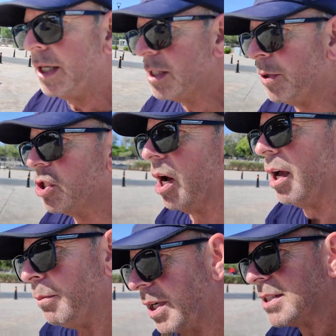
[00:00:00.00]
He's a bit
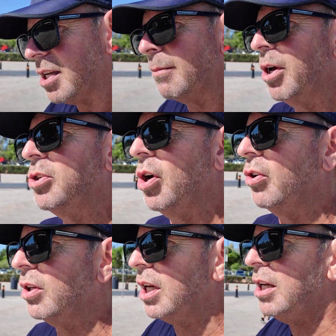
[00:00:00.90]
shy, but as time goes
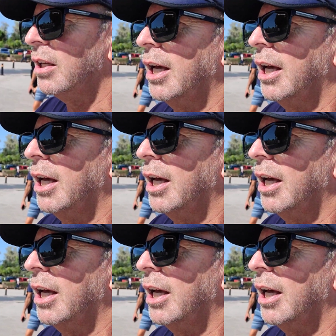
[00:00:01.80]
on, he'll